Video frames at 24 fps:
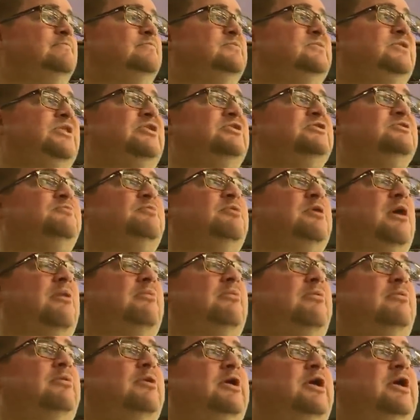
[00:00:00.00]
there's
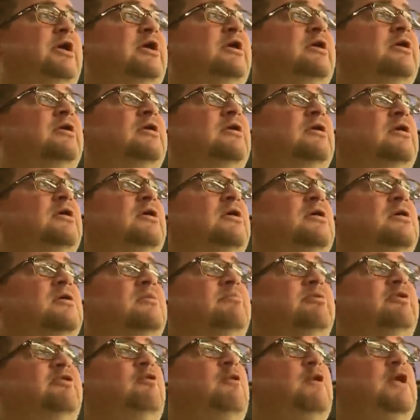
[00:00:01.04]
probably,
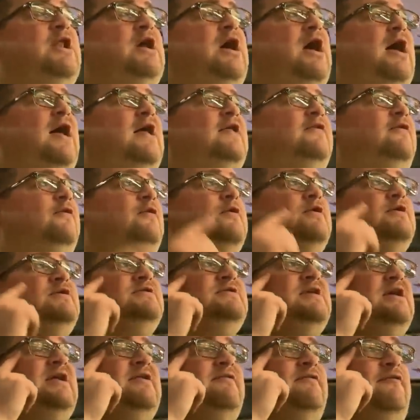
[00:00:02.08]
between Hot
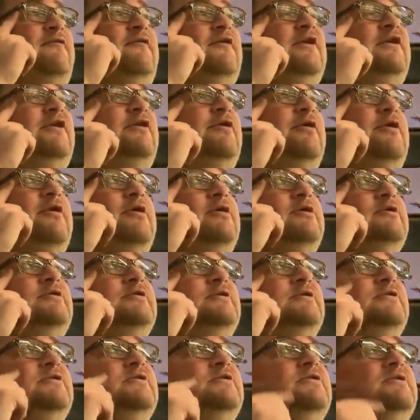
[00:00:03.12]
Toys and
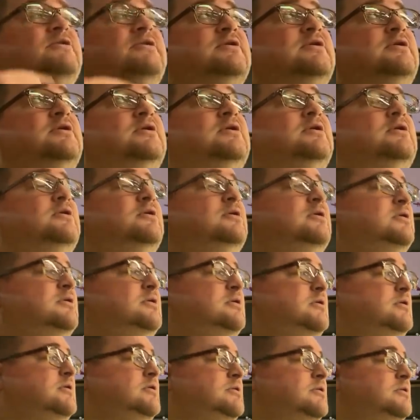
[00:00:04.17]
Figuarts,
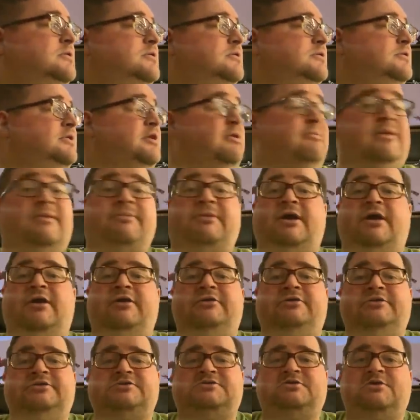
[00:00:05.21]
there might be
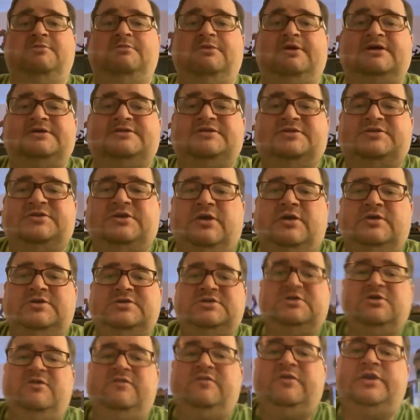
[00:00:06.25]
100 in this room, because there's
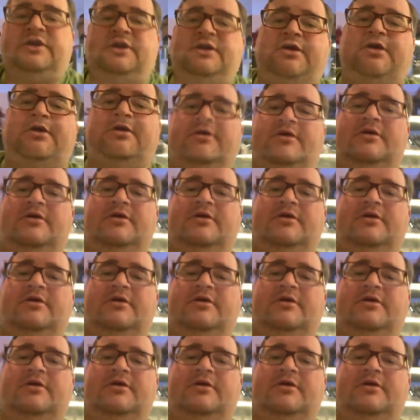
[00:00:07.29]
also over here.